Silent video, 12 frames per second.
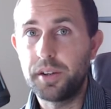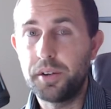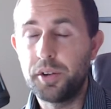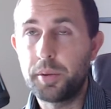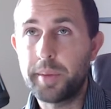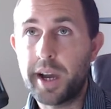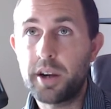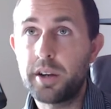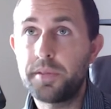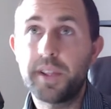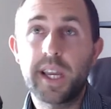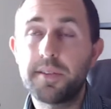No matter
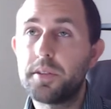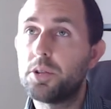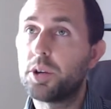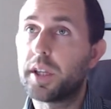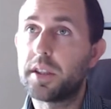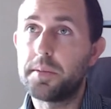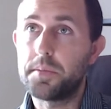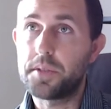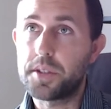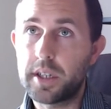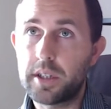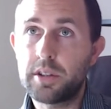if they have to look at
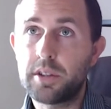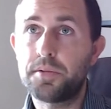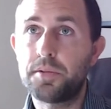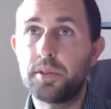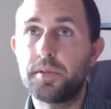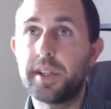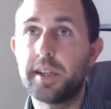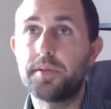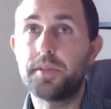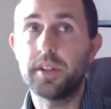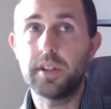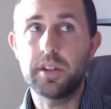themselves or if they have
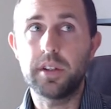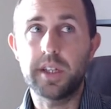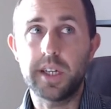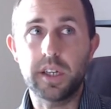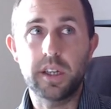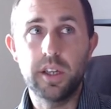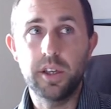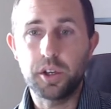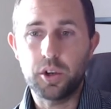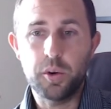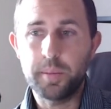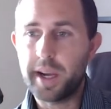to like
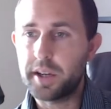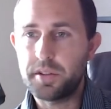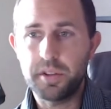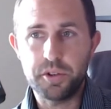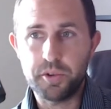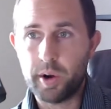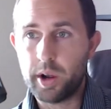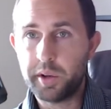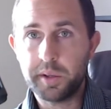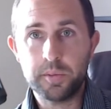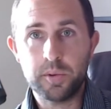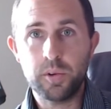go back to the
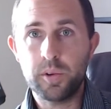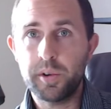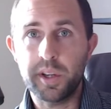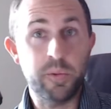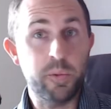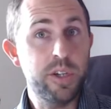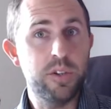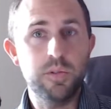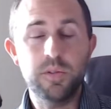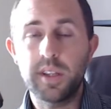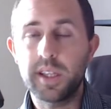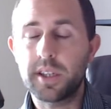drawing board and
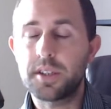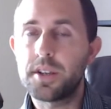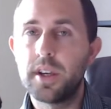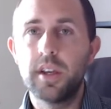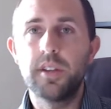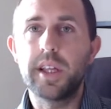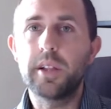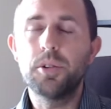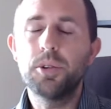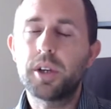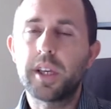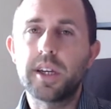redo things, they
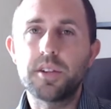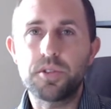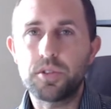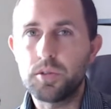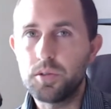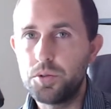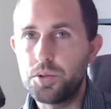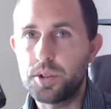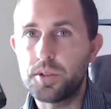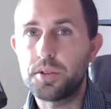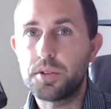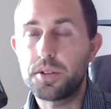look at
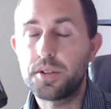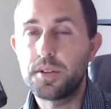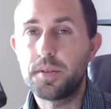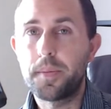solutions.